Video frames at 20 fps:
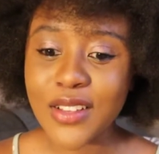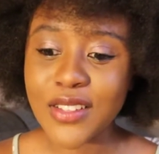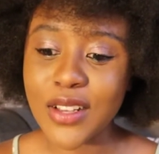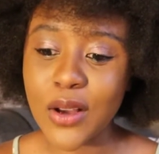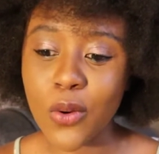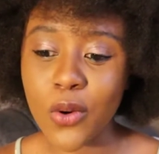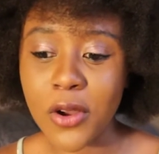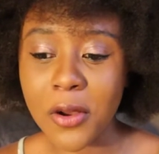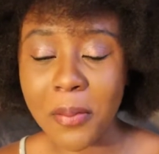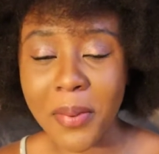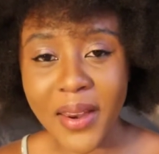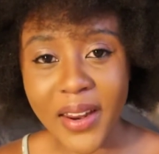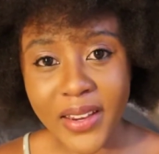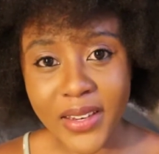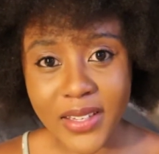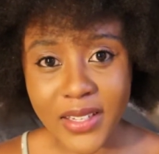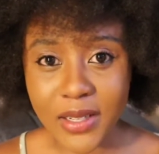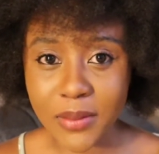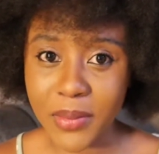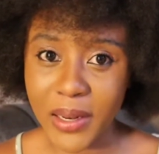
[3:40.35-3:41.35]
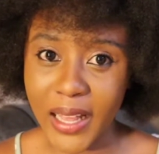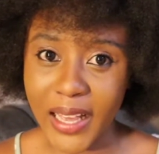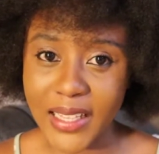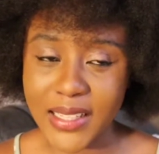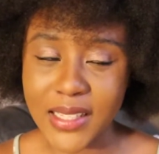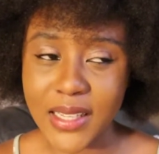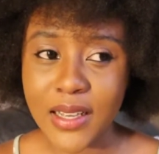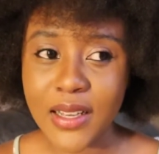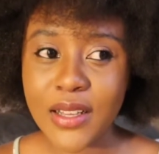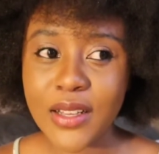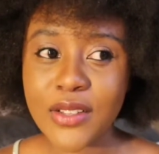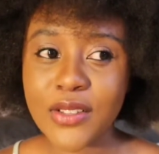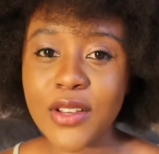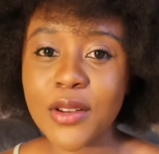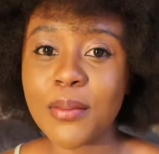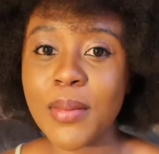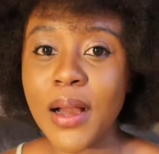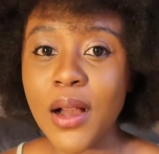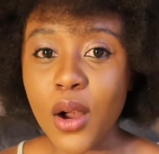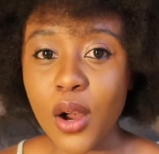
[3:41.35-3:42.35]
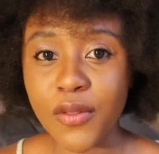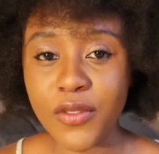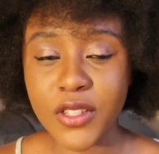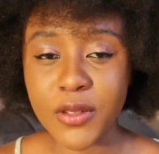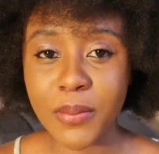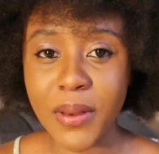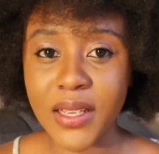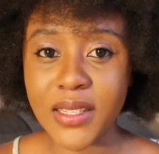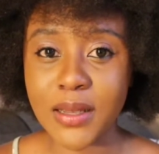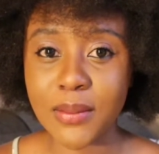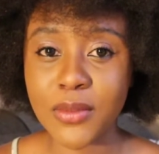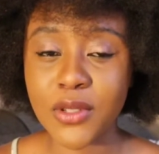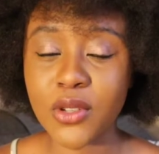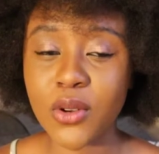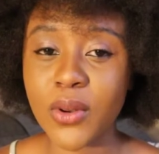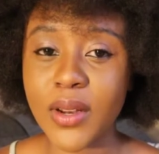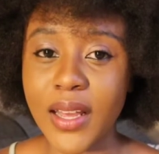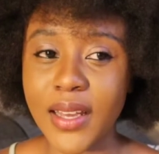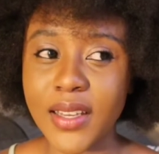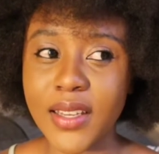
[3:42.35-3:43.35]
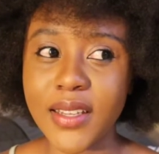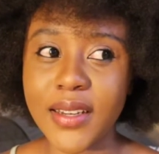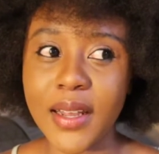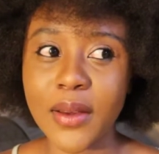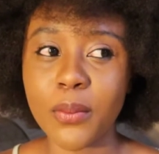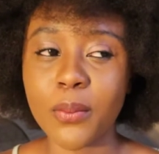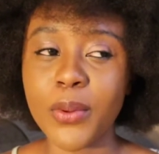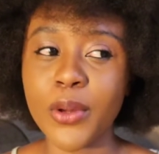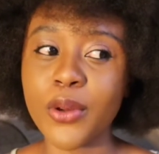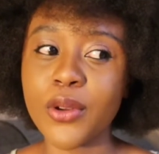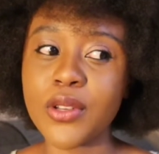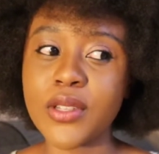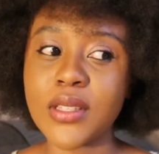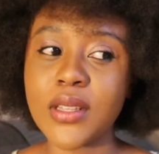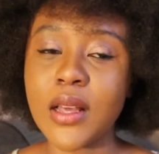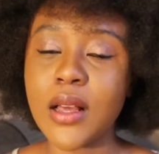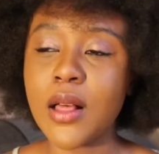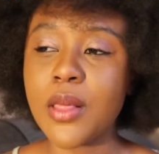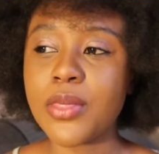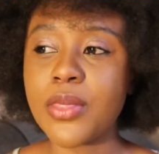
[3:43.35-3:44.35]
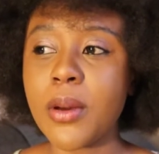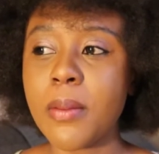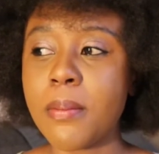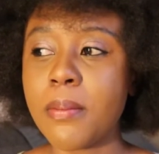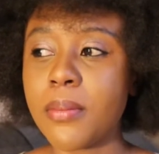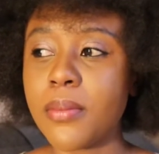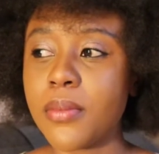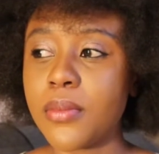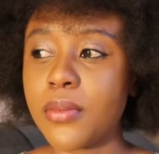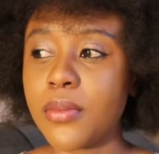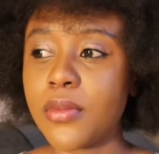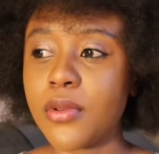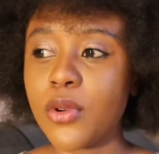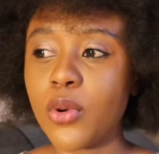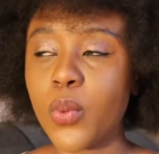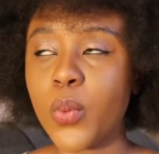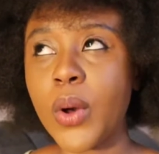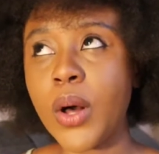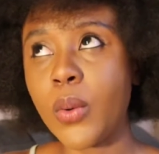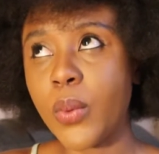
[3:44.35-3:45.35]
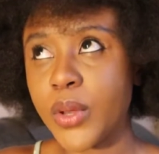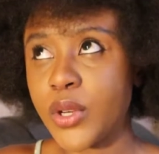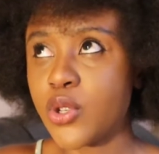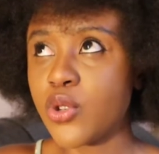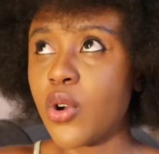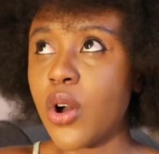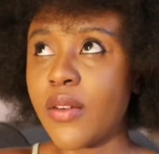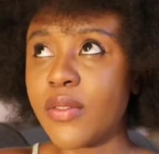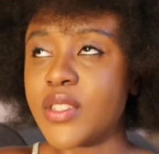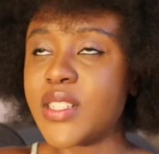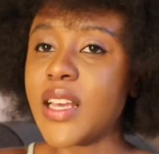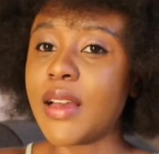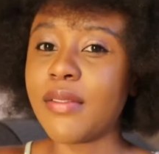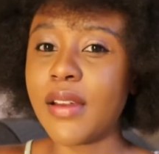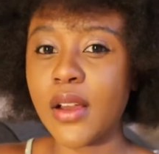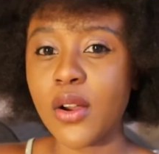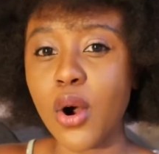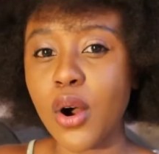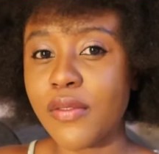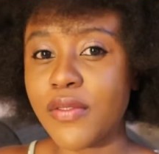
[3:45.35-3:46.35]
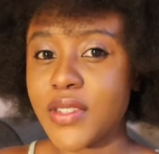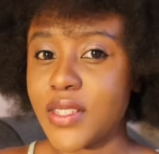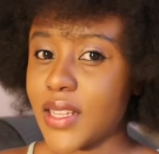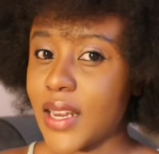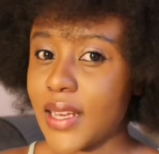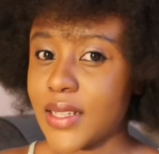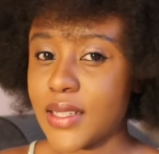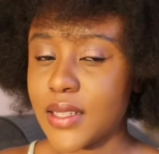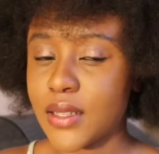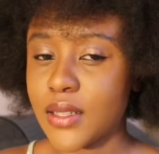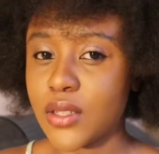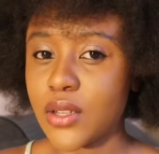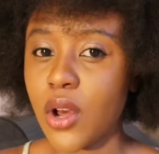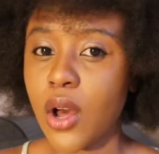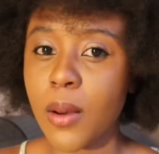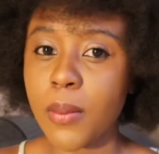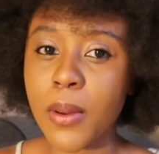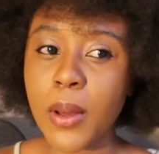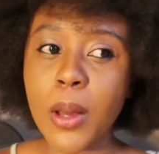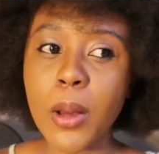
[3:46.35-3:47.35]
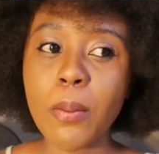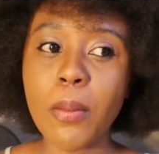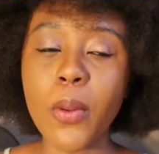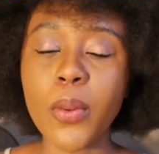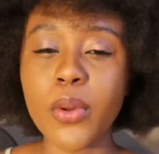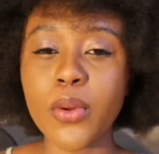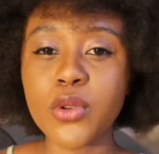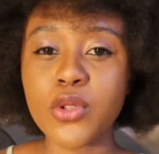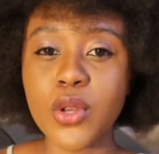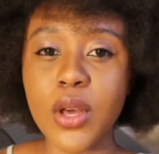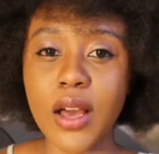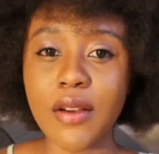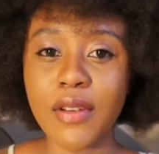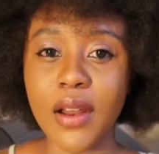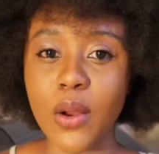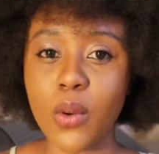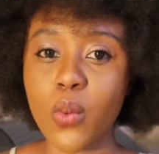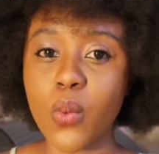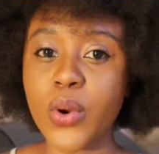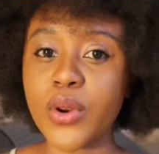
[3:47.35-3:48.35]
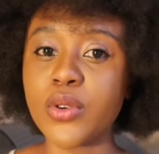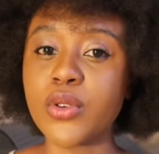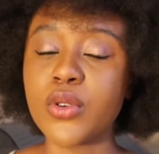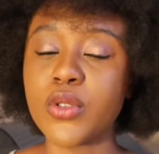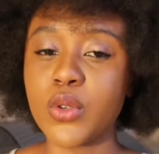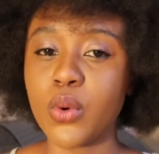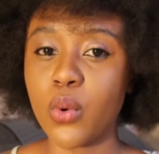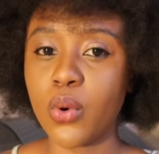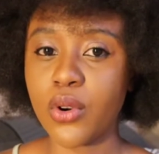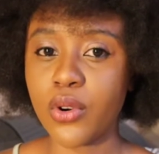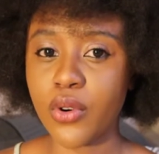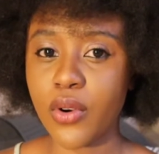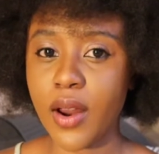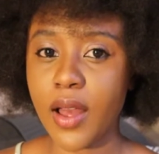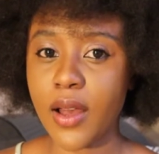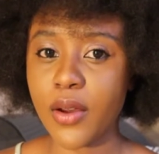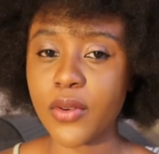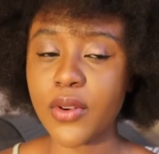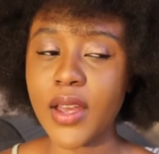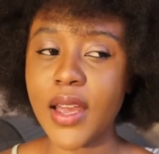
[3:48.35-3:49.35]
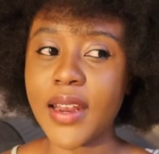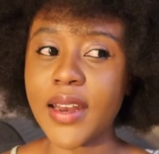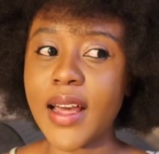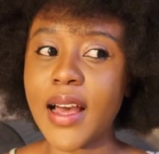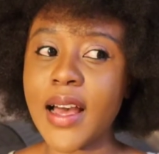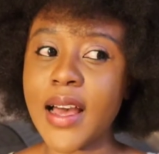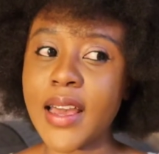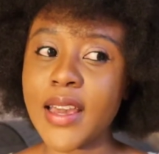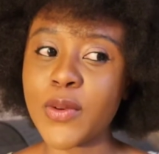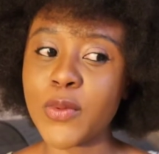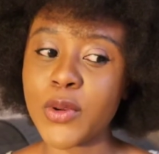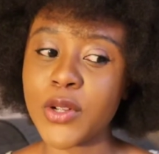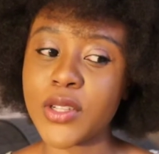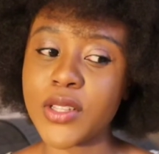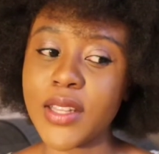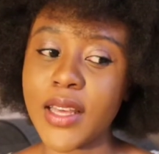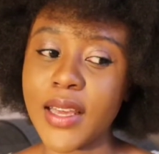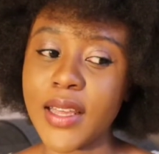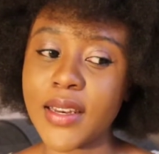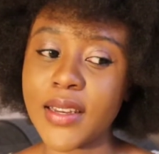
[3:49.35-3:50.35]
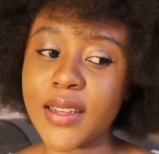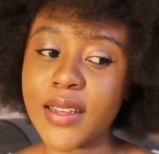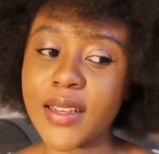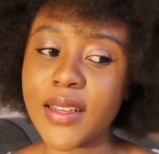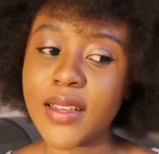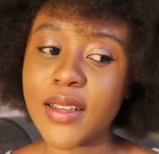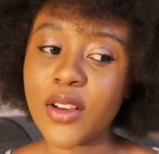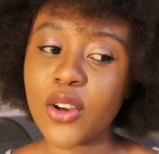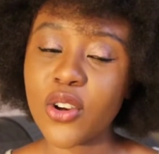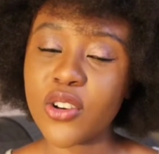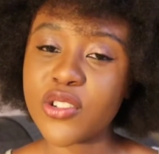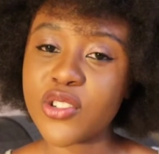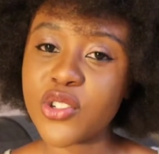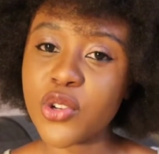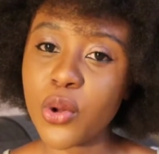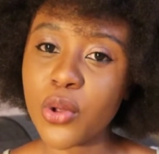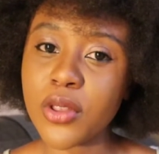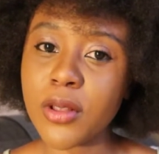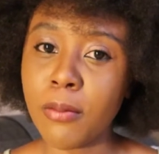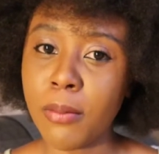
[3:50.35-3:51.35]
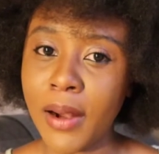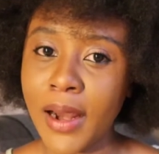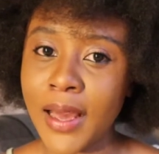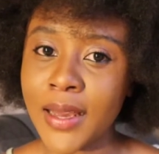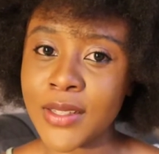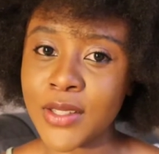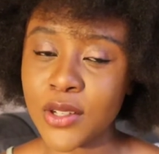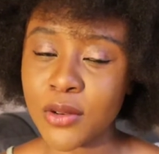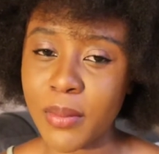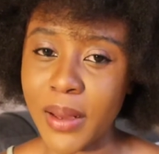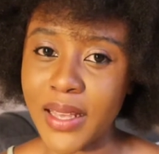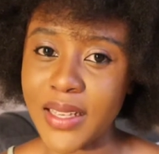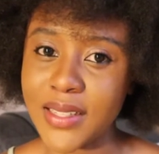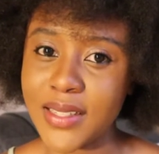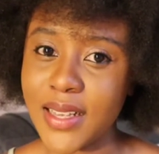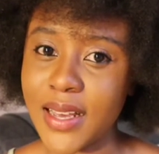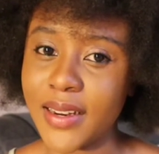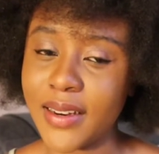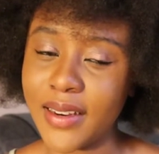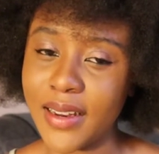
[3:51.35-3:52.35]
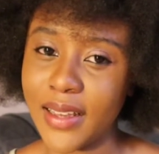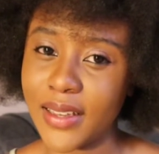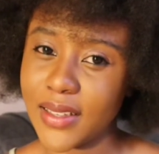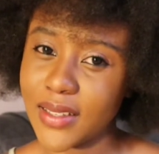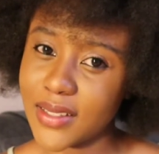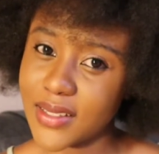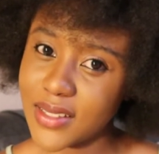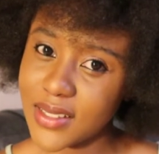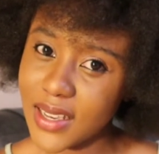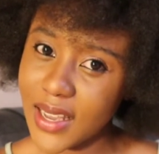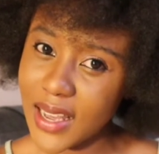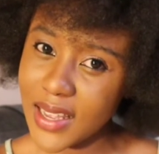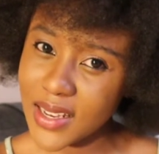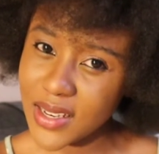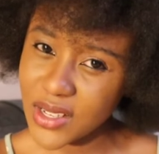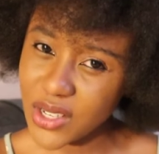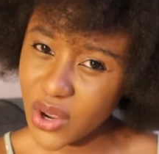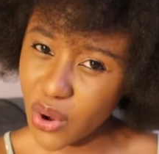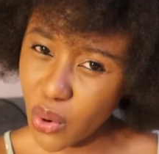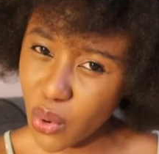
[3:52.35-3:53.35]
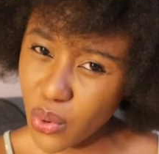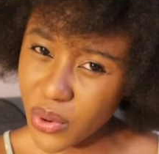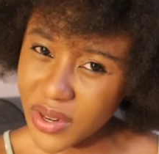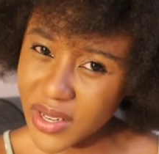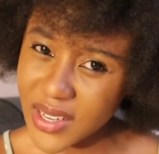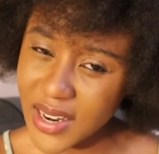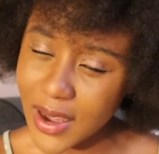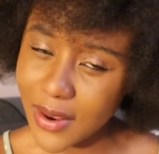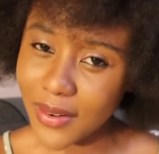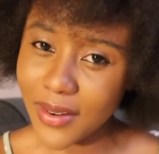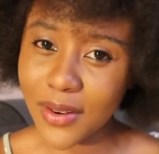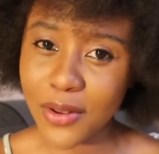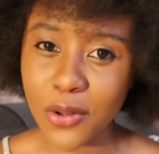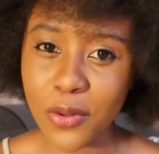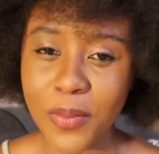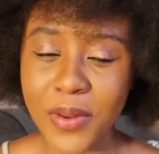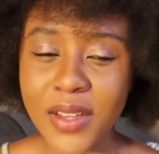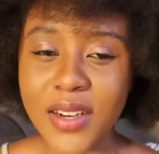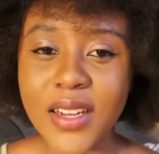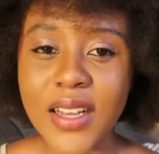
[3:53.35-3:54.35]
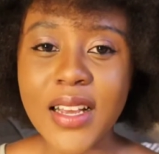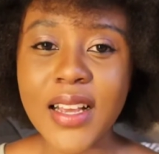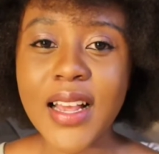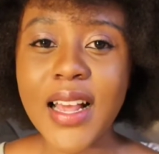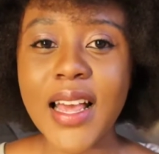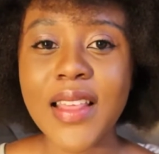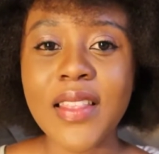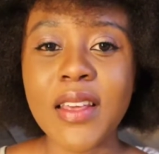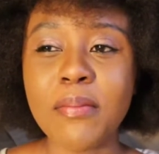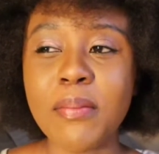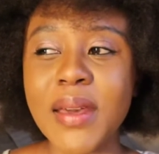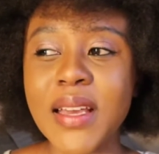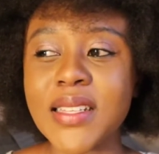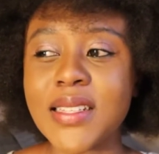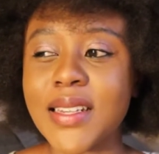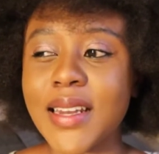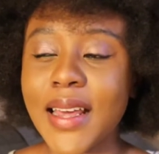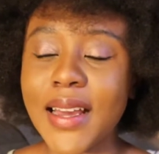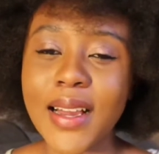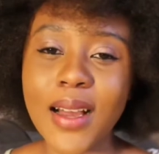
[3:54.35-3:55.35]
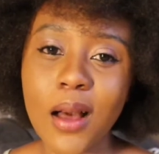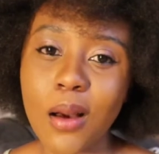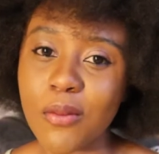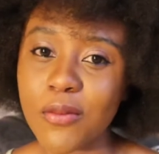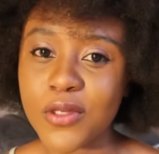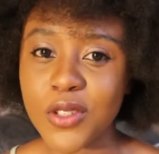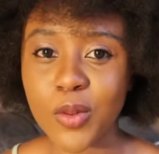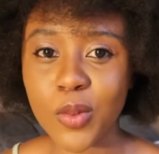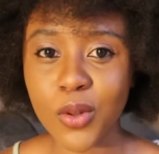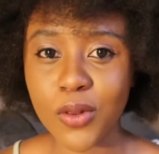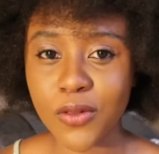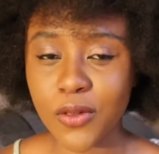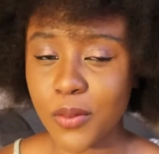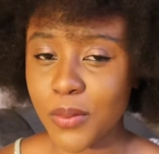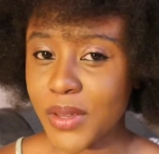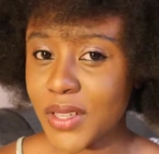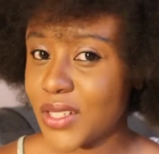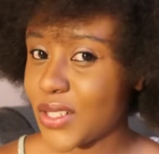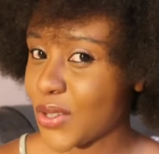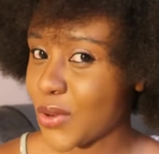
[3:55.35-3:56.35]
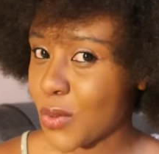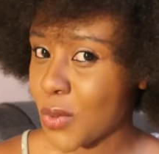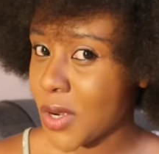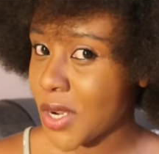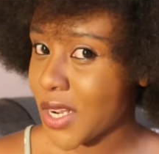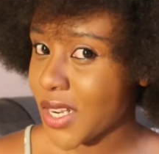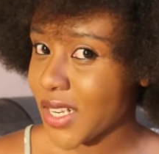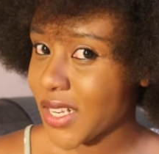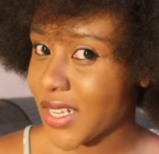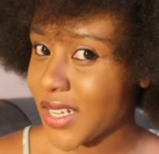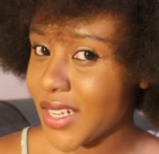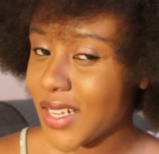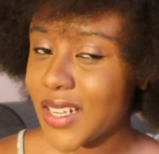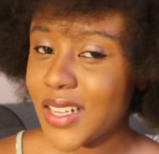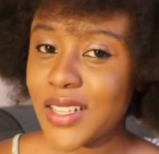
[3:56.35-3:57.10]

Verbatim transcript: So I work better in dim lights. So in my office space I'm so lucky, like, because we do obviously have like office lights at the top, but we also have like windows all around, and I will then control the blinds on my side and like kind of tone it down a little bit, and that makes it like comfortable for me to work.